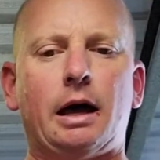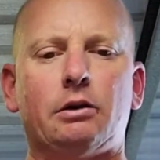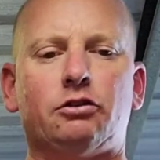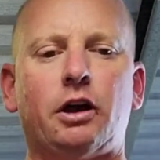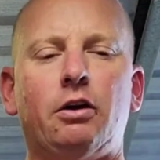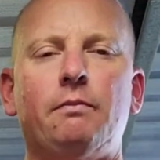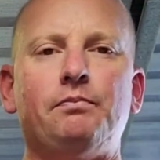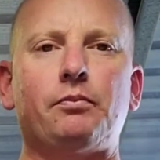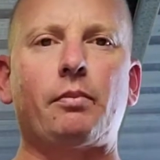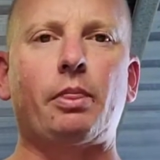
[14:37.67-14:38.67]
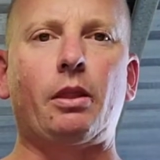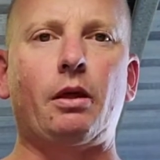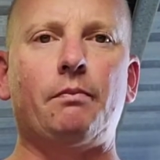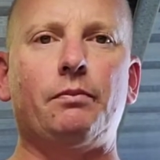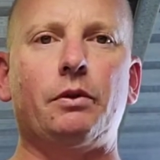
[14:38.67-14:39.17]
So
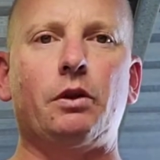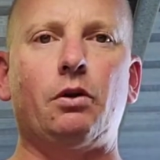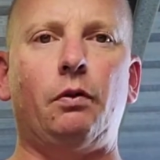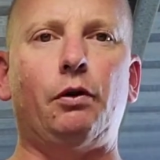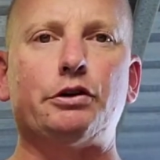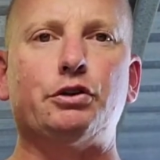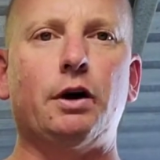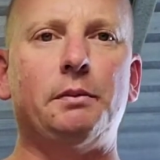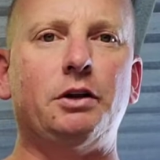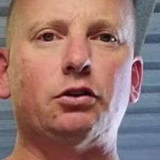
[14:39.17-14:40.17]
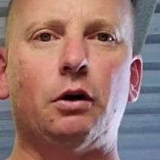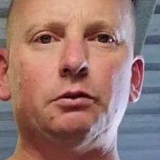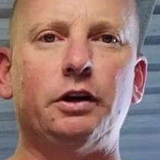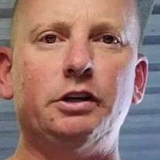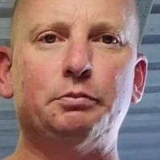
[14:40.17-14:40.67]
I'm not sure how many
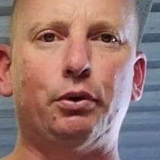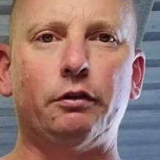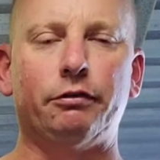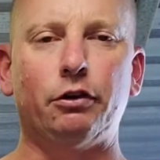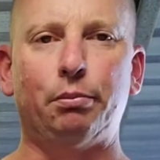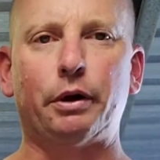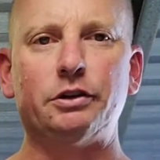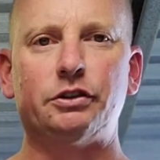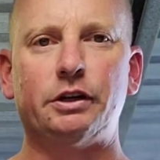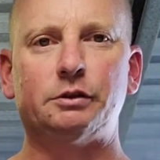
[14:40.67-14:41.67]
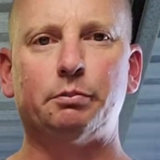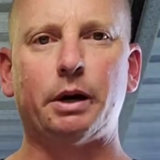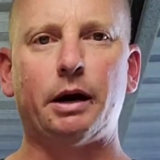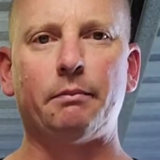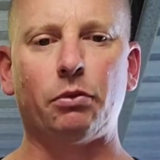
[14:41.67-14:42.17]
times he's put it through a process,
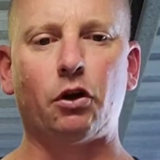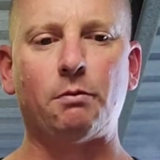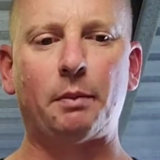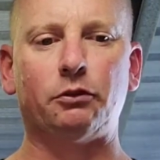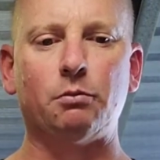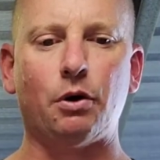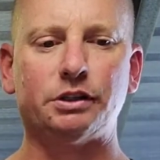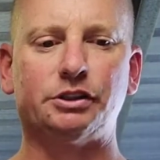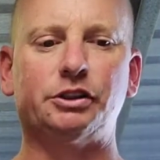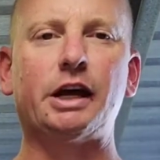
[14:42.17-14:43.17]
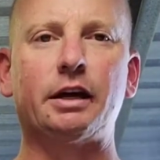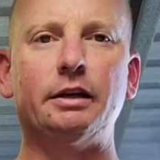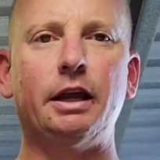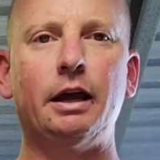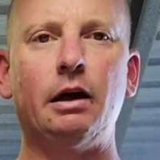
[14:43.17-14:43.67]
but I'm up to my
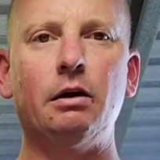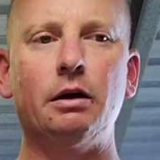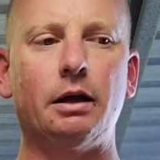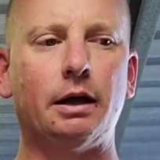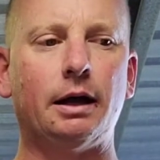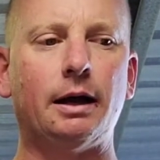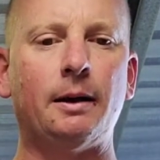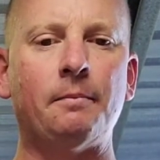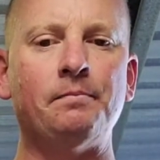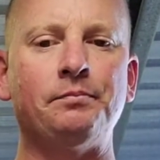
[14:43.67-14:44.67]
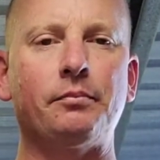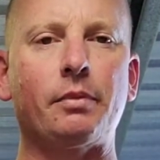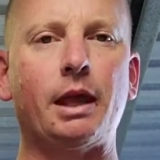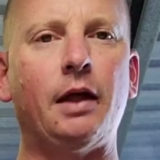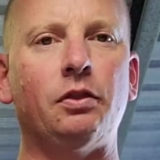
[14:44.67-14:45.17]
second now.
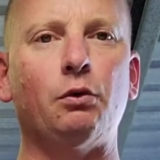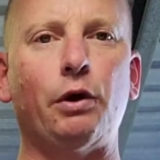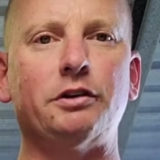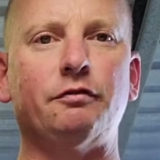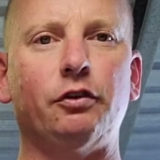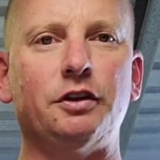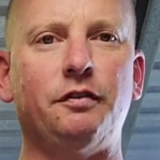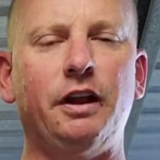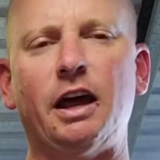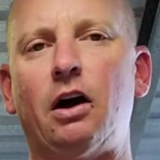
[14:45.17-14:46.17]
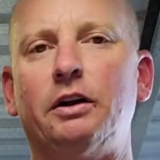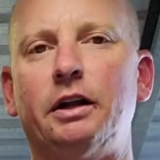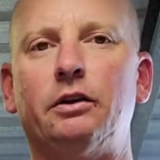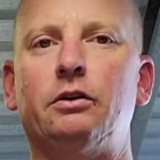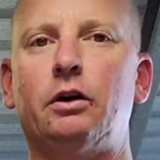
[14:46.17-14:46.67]
And the reason for this video,
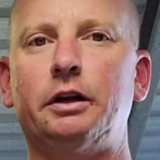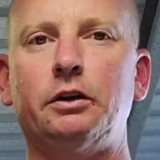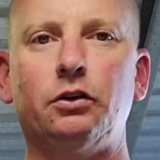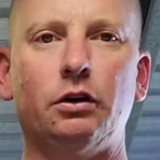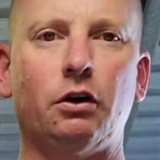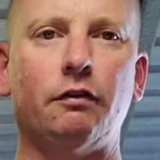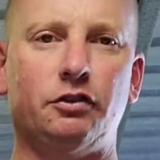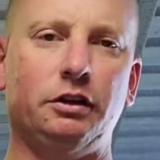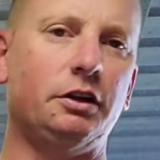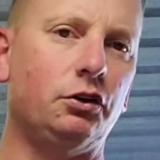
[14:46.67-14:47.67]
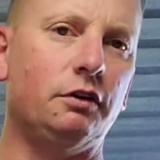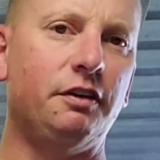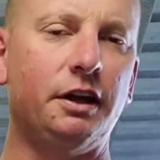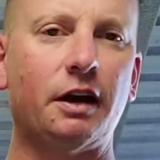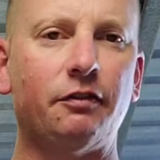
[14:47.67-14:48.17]
obviously didn't do the
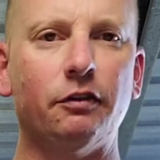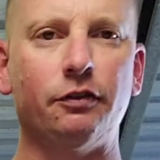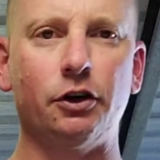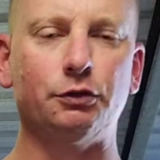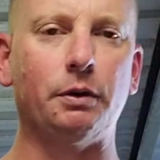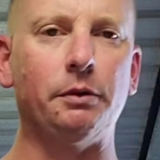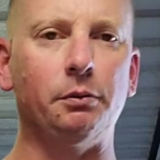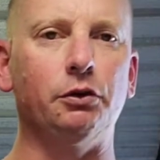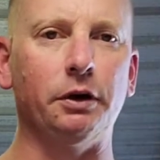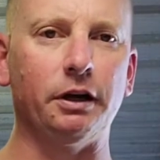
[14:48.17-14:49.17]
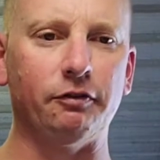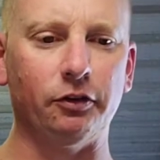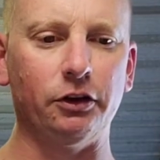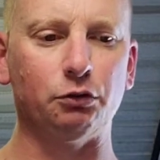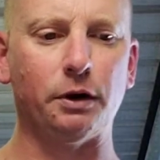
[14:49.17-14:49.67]
video for the first one, but I'm doing it
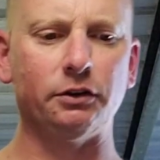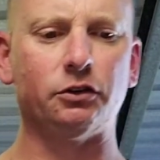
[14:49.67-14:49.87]
for this one.